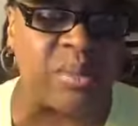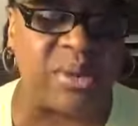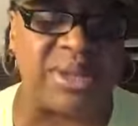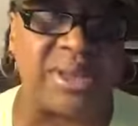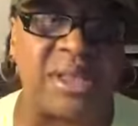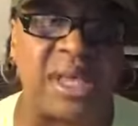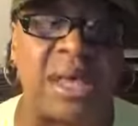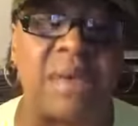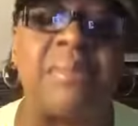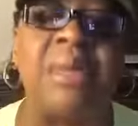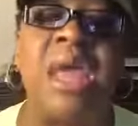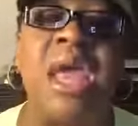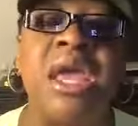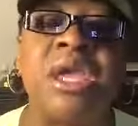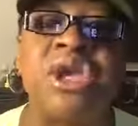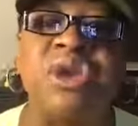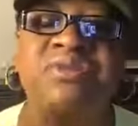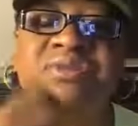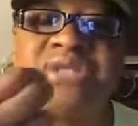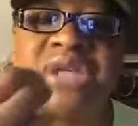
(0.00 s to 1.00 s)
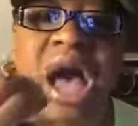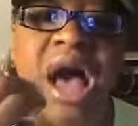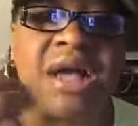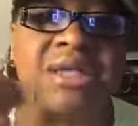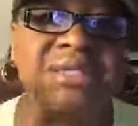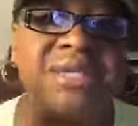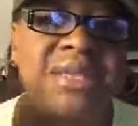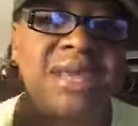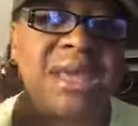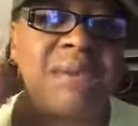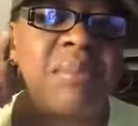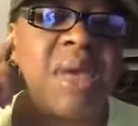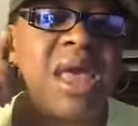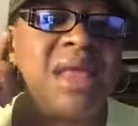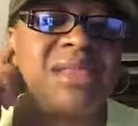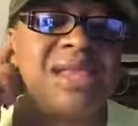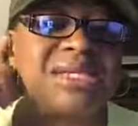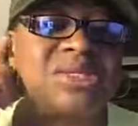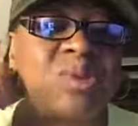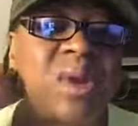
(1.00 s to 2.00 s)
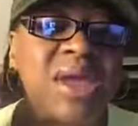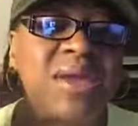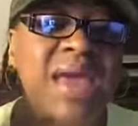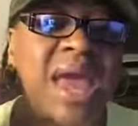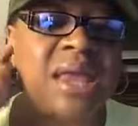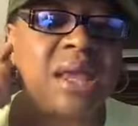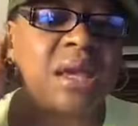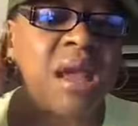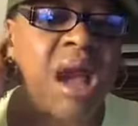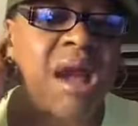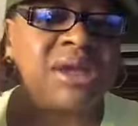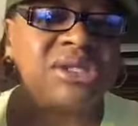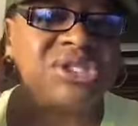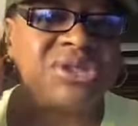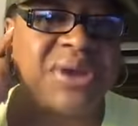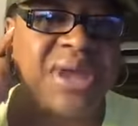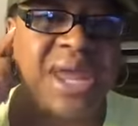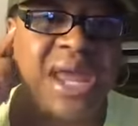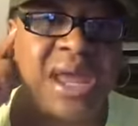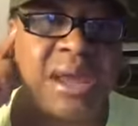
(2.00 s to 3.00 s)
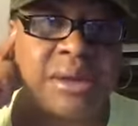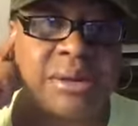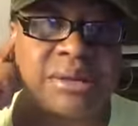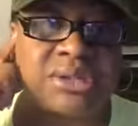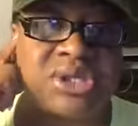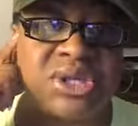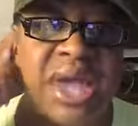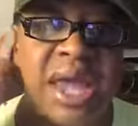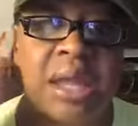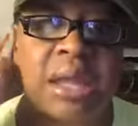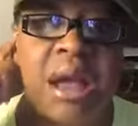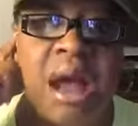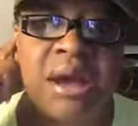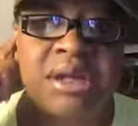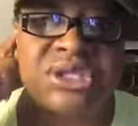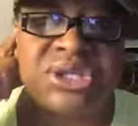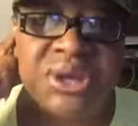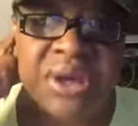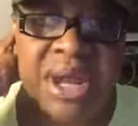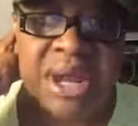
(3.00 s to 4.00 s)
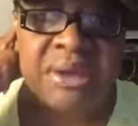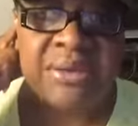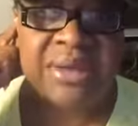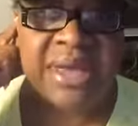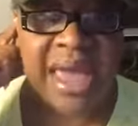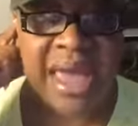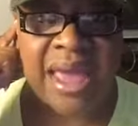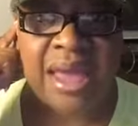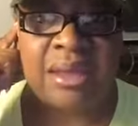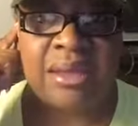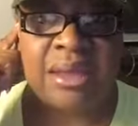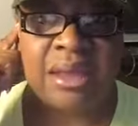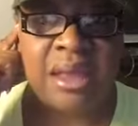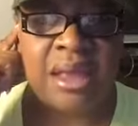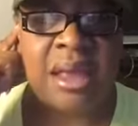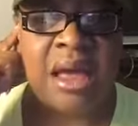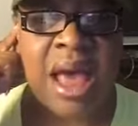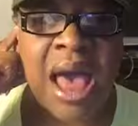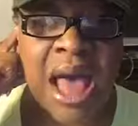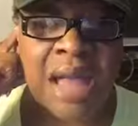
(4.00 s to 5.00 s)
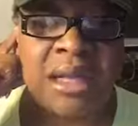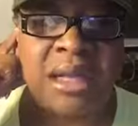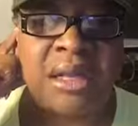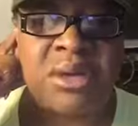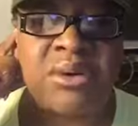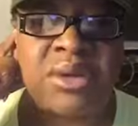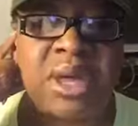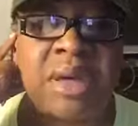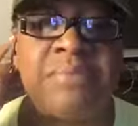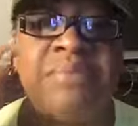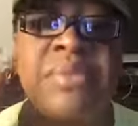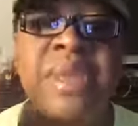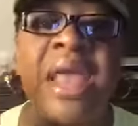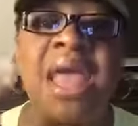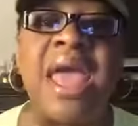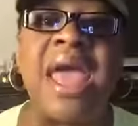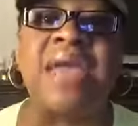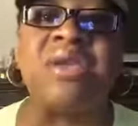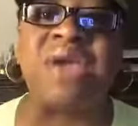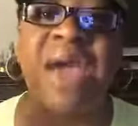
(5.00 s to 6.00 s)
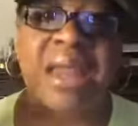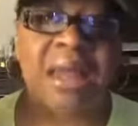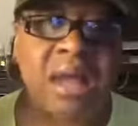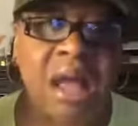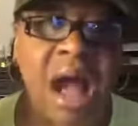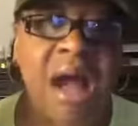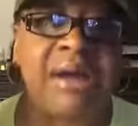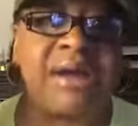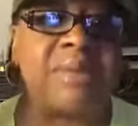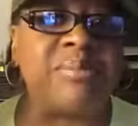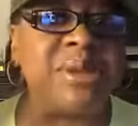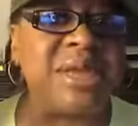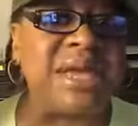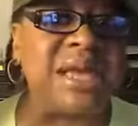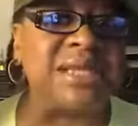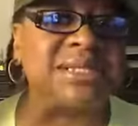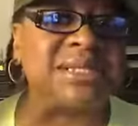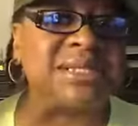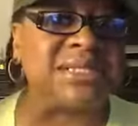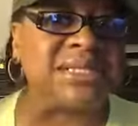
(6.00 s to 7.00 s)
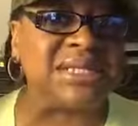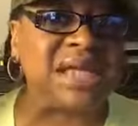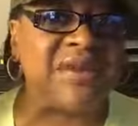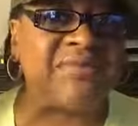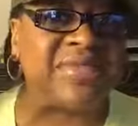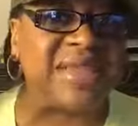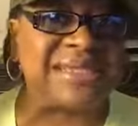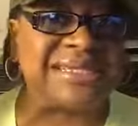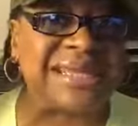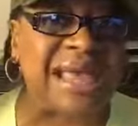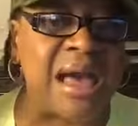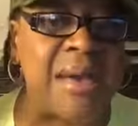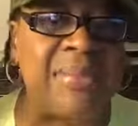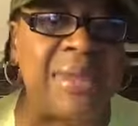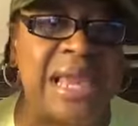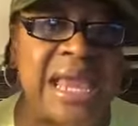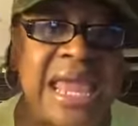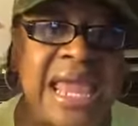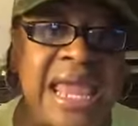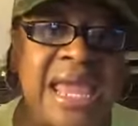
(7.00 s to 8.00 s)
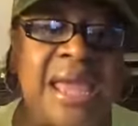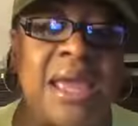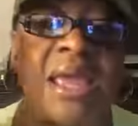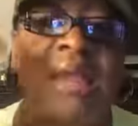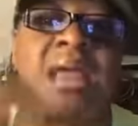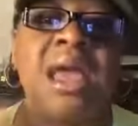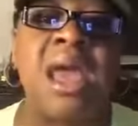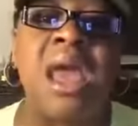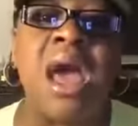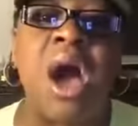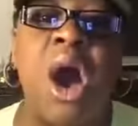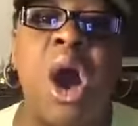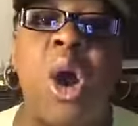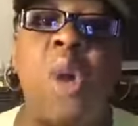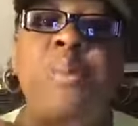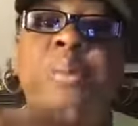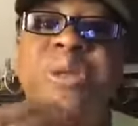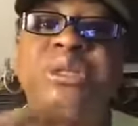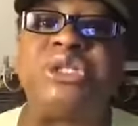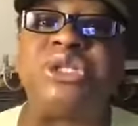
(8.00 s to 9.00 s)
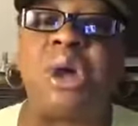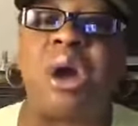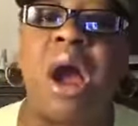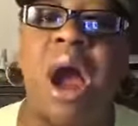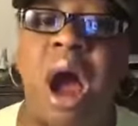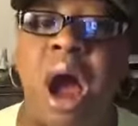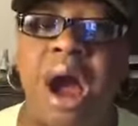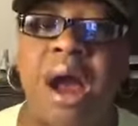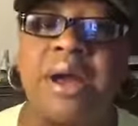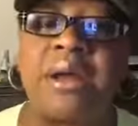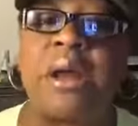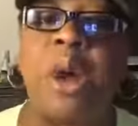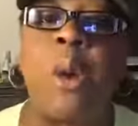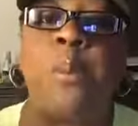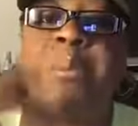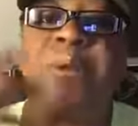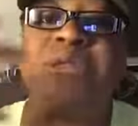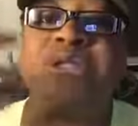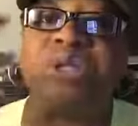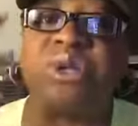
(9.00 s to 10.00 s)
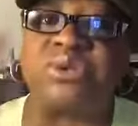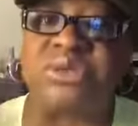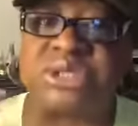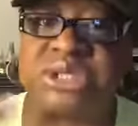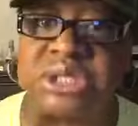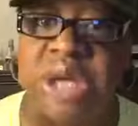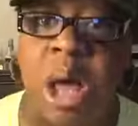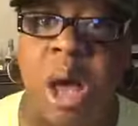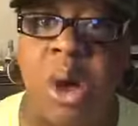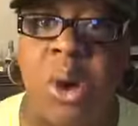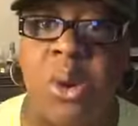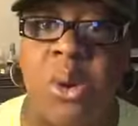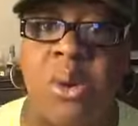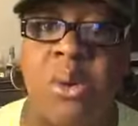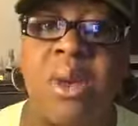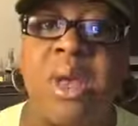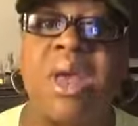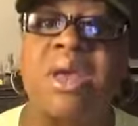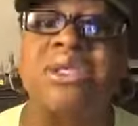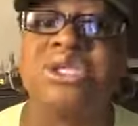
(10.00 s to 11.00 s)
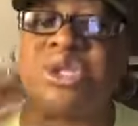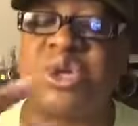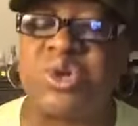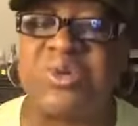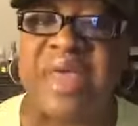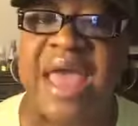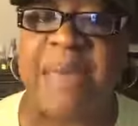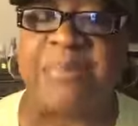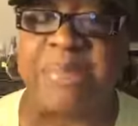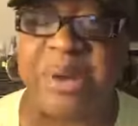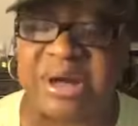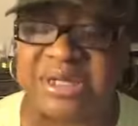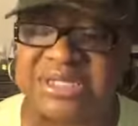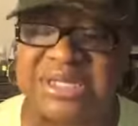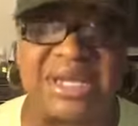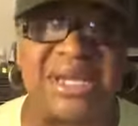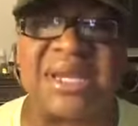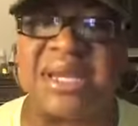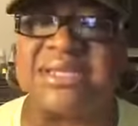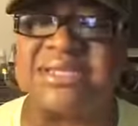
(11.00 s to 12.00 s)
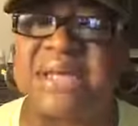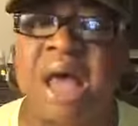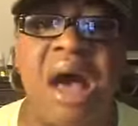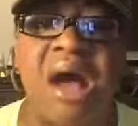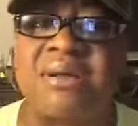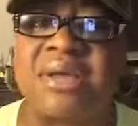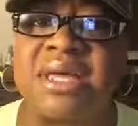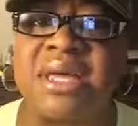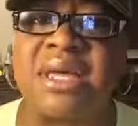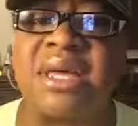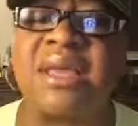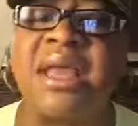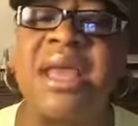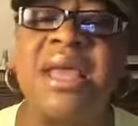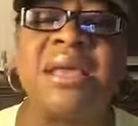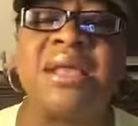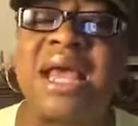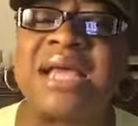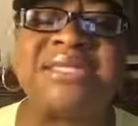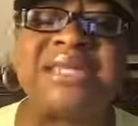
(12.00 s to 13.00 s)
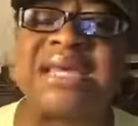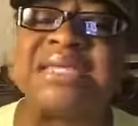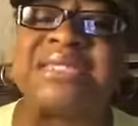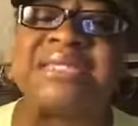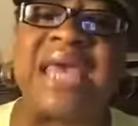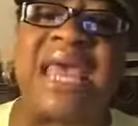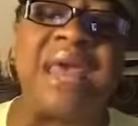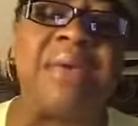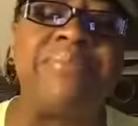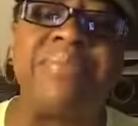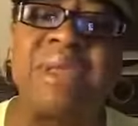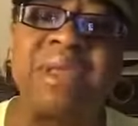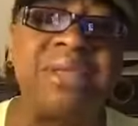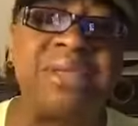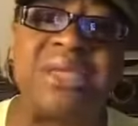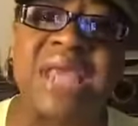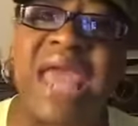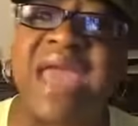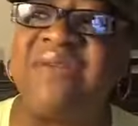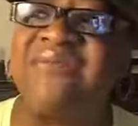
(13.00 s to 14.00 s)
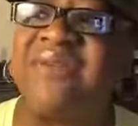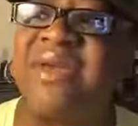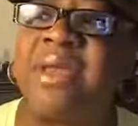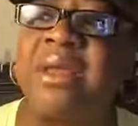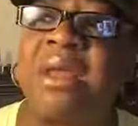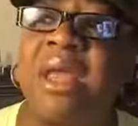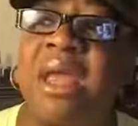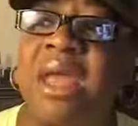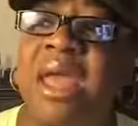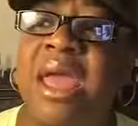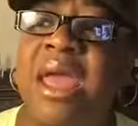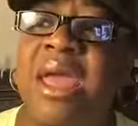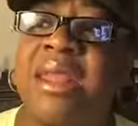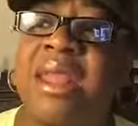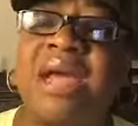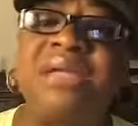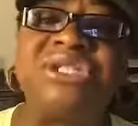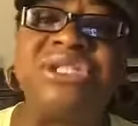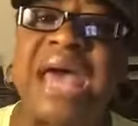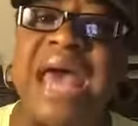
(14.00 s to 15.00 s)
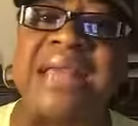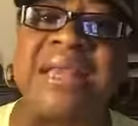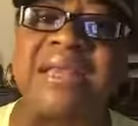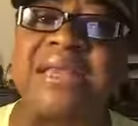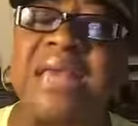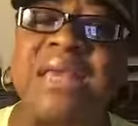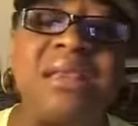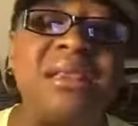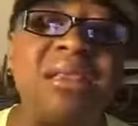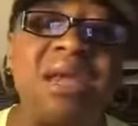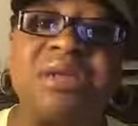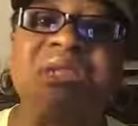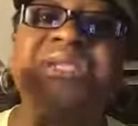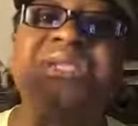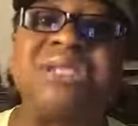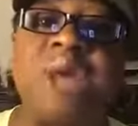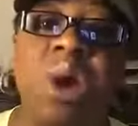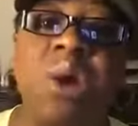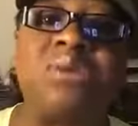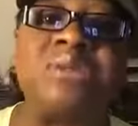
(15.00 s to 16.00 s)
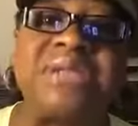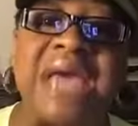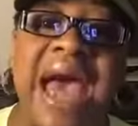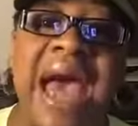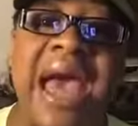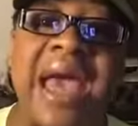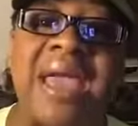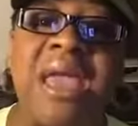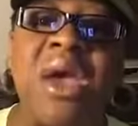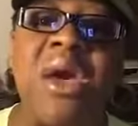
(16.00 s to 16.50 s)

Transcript: with them. You've talked to them. That's why you got to guard your ears. You got to guard your ear gate. Hallelujah. You got to guard it because stuff that's coming in opens your heart, opens your soul to that person. And it's all good. As I said, David and uh, Jonathan, their soul tie